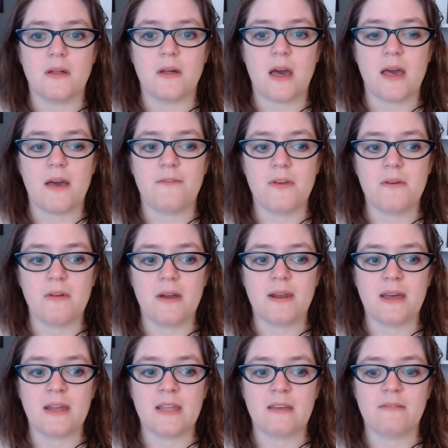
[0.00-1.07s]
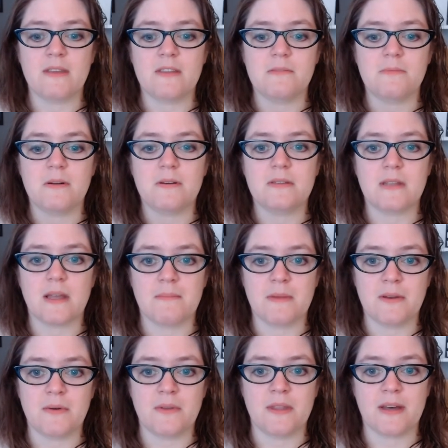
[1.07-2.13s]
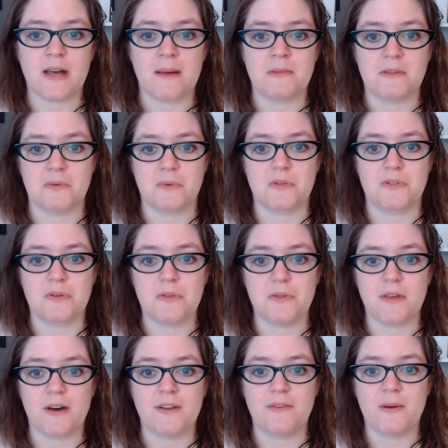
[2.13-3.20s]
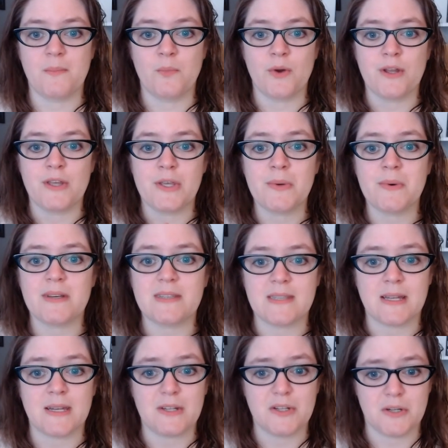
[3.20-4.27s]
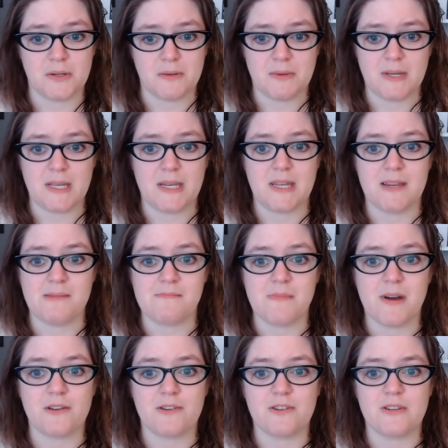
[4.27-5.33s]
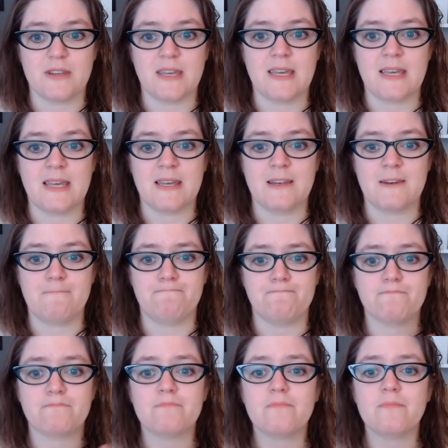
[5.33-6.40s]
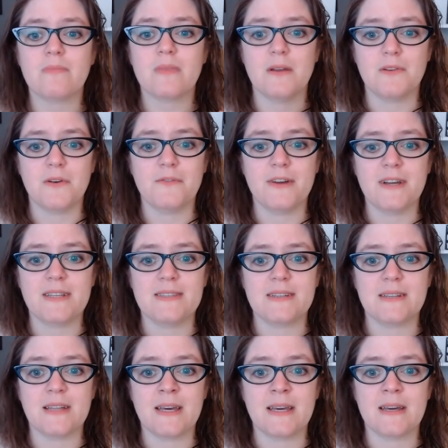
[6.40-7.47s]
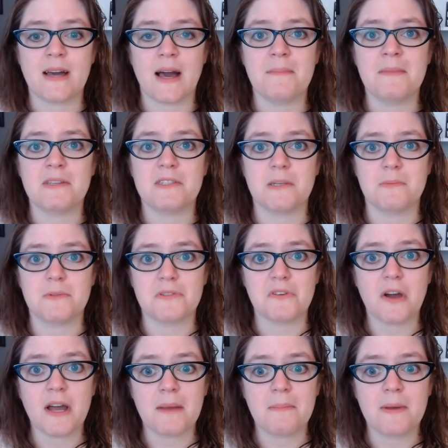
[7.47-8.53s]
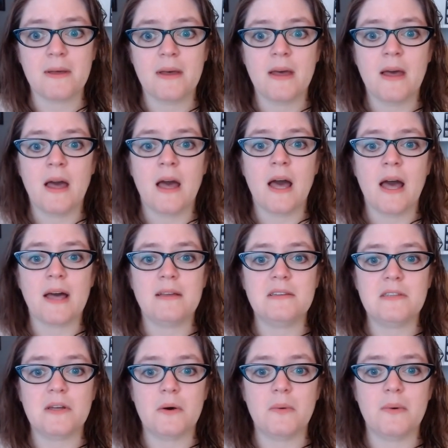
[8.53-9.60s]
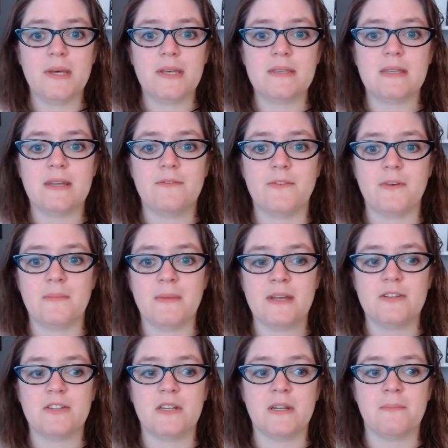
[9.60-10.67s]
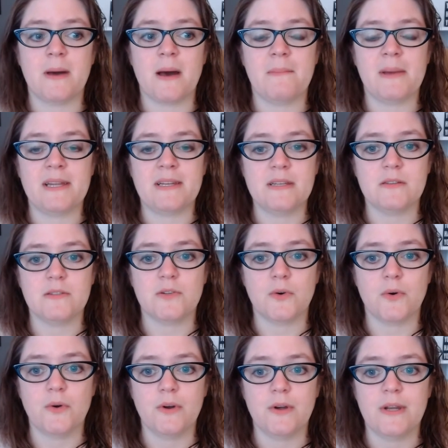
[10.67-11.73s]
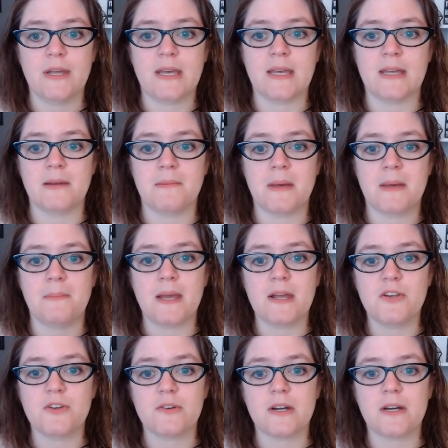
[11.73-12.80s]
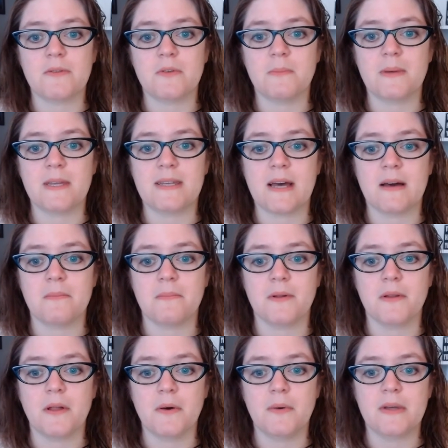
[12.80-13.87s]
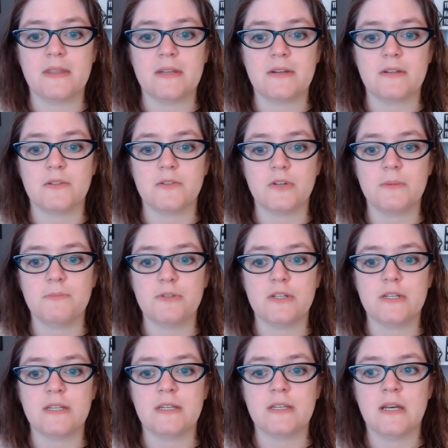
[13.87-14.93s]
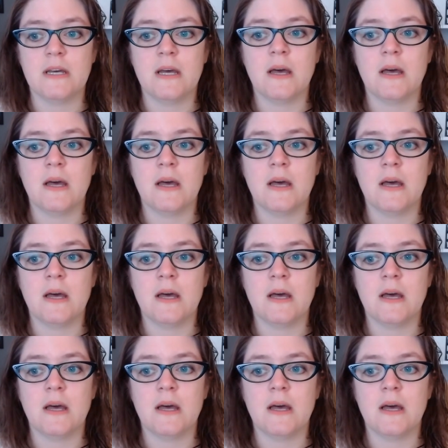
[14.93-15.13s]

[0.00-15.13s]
Have you read any of these books? Let me know in the comments what you thought of them. What are you excited to read in March? And don't forget to like, comment, subscribe. As always, information about my Discord and my Patreon will be down below in the description.